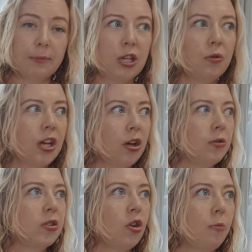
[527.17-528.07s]
but you can go
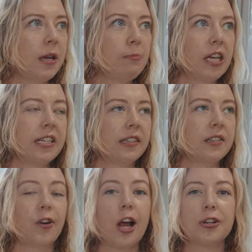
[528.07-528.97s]
so many places
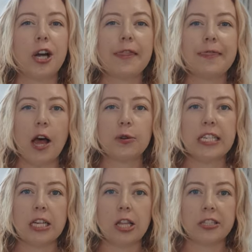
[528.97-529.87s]
for under
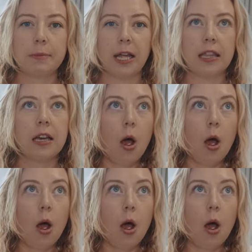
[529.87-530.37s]
$1,000 a month.